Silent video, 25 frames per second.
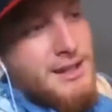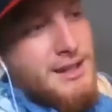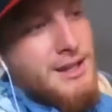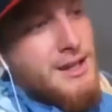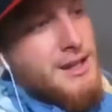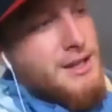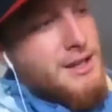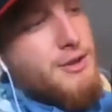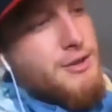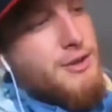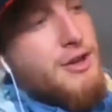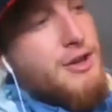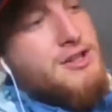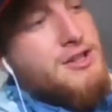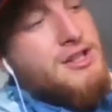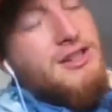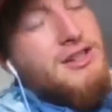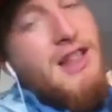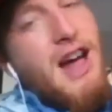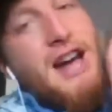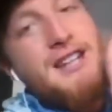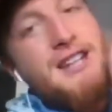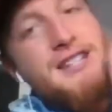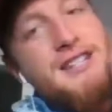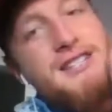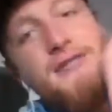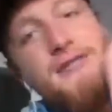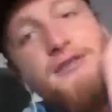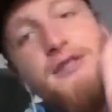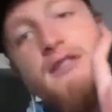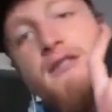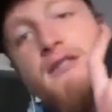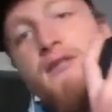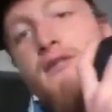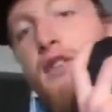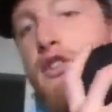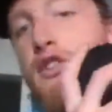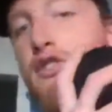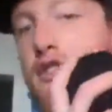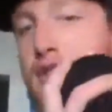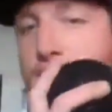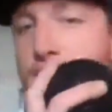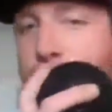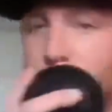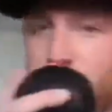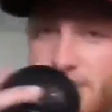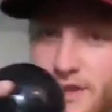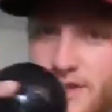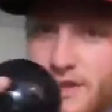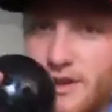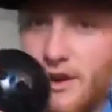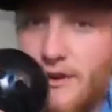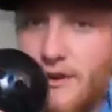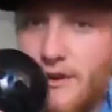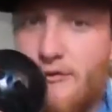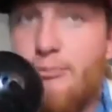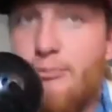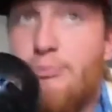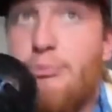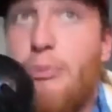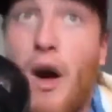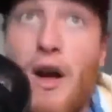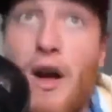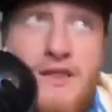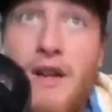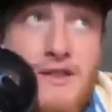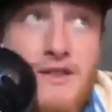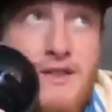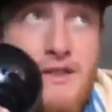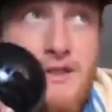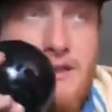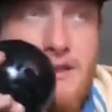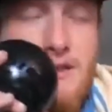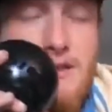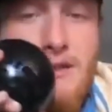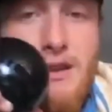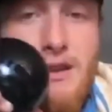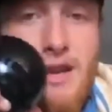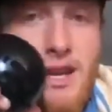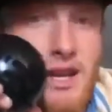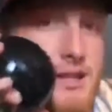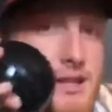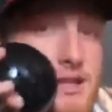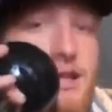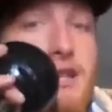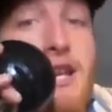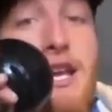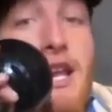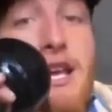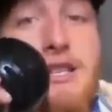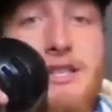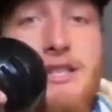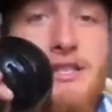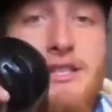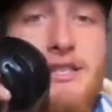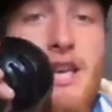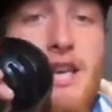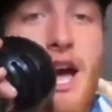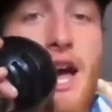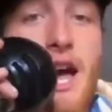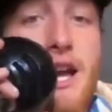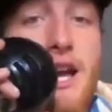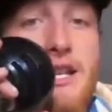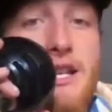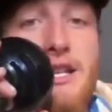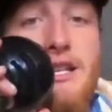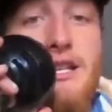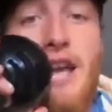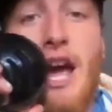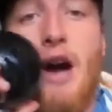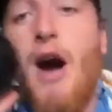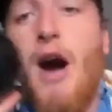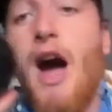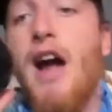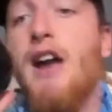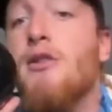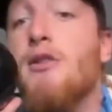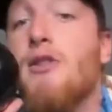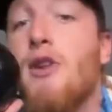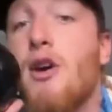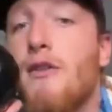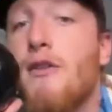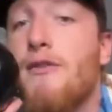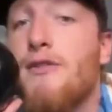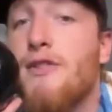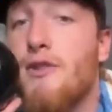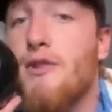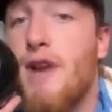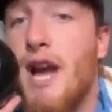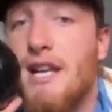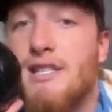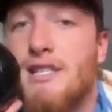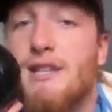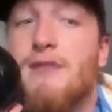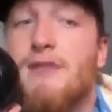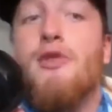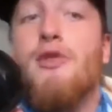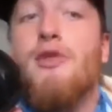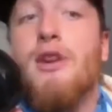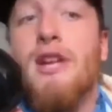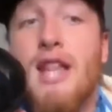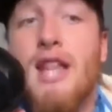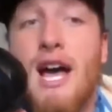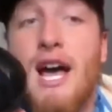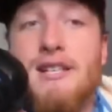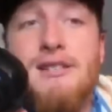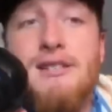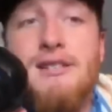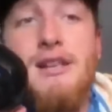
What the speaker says: So there's a lot of different versions of butts. in today's society. Now, I don't know if you guys have realized,